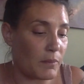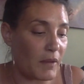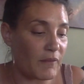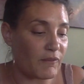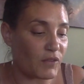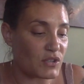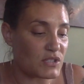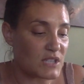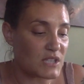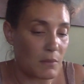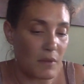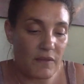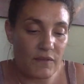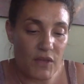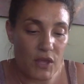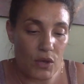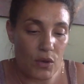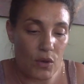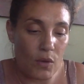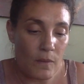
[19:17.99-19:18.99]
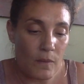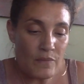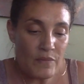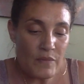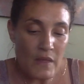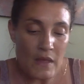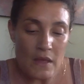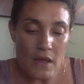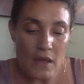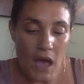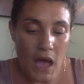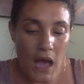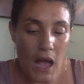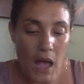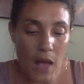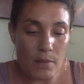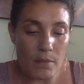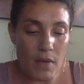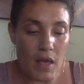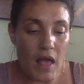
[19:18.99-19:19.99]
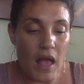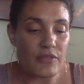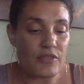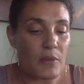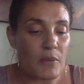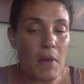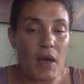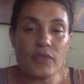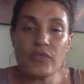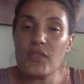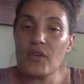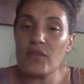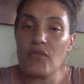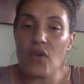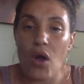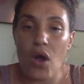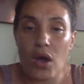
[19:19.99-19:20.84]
But for some of you, the month of